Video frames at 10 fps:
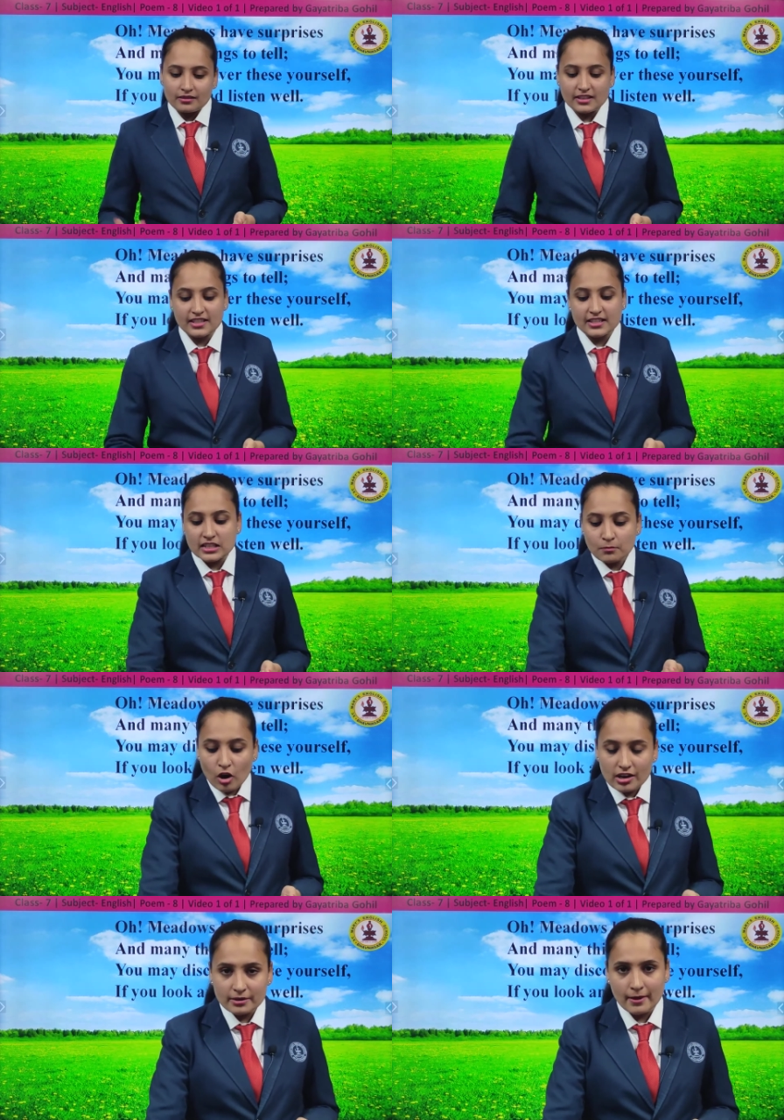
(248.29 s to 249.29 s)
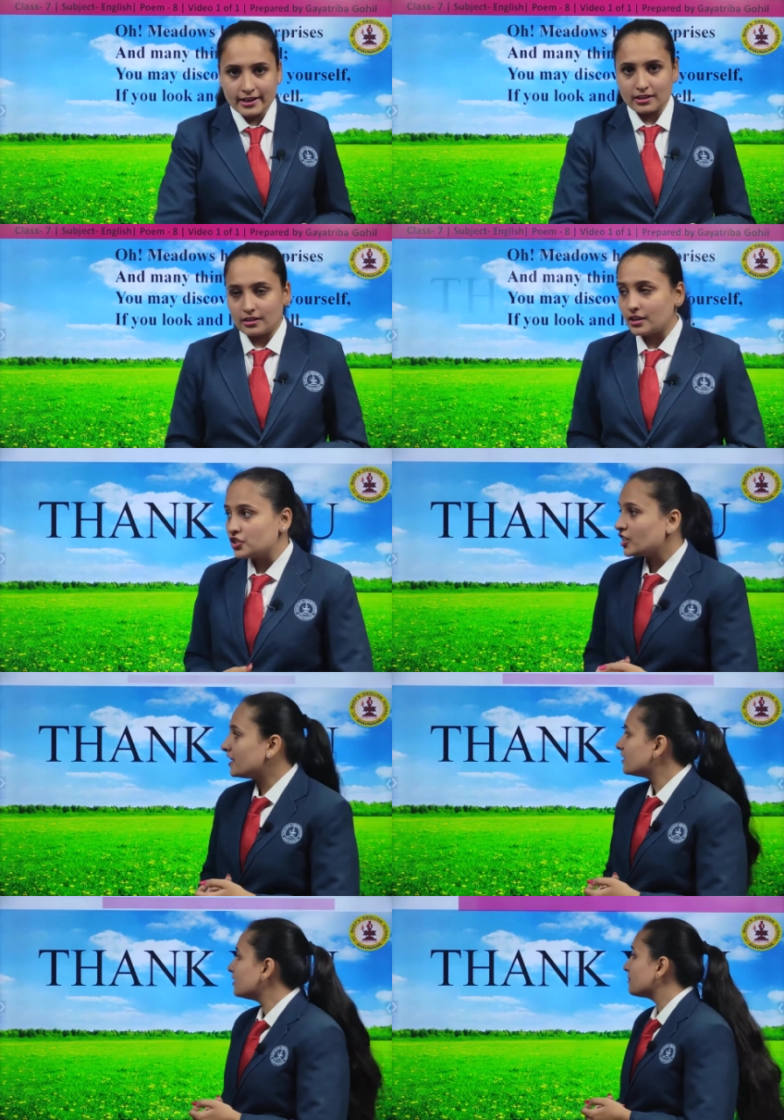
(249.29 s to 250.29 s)
This is a small reminder, a
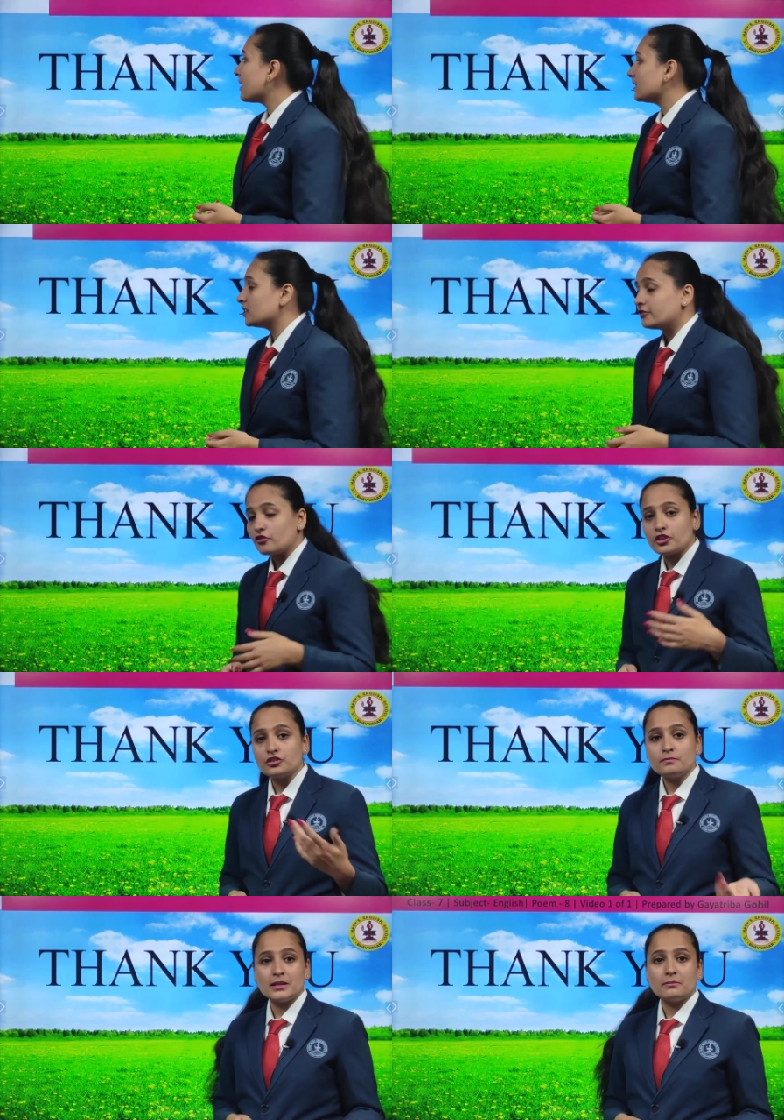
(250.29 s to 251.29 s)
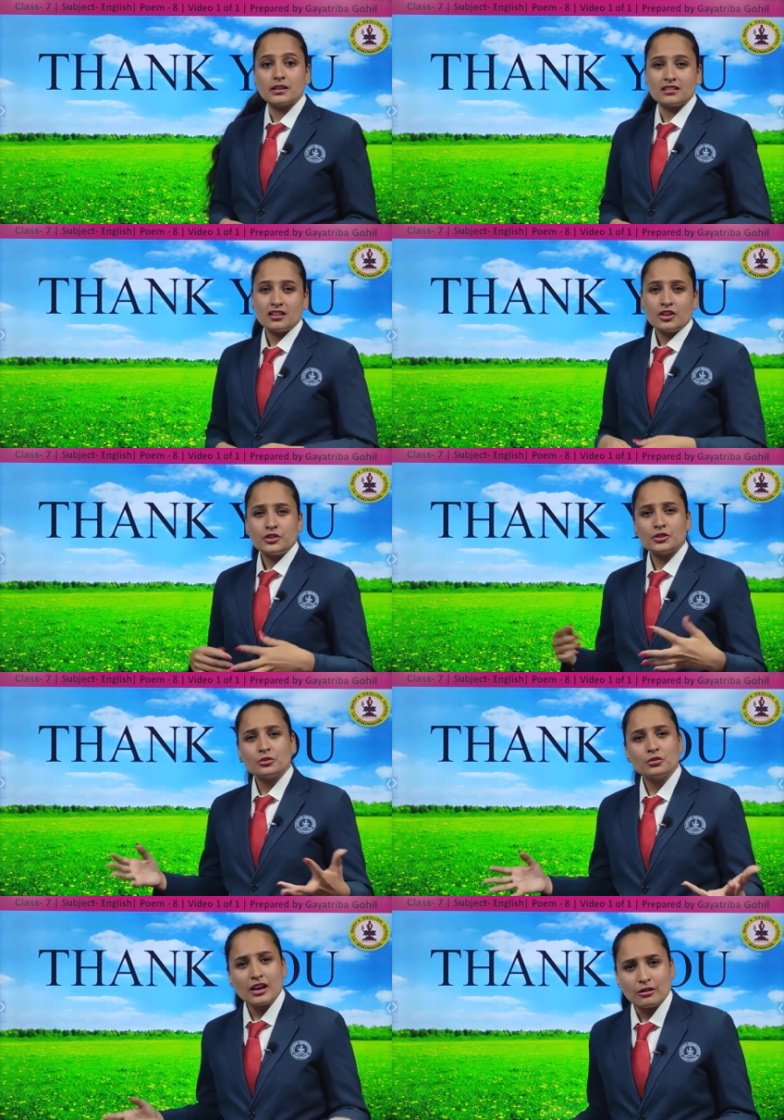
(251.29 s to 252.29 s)
gentle reminder for you people to
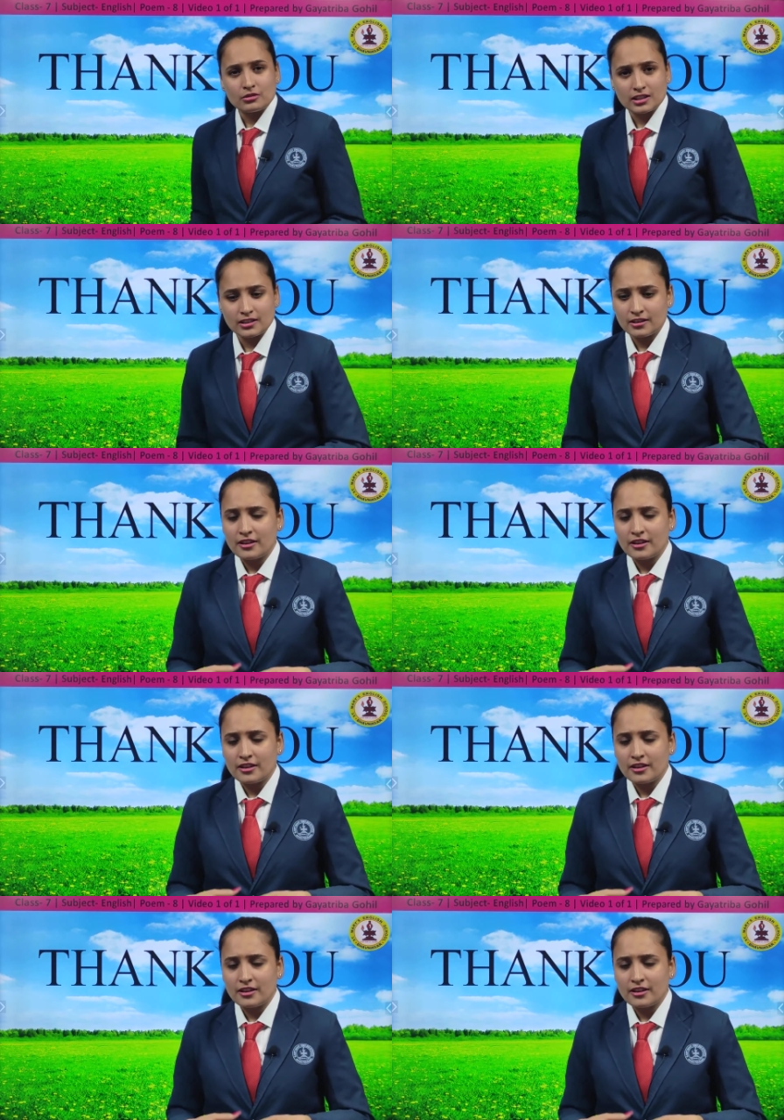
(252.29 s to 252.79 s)
go out,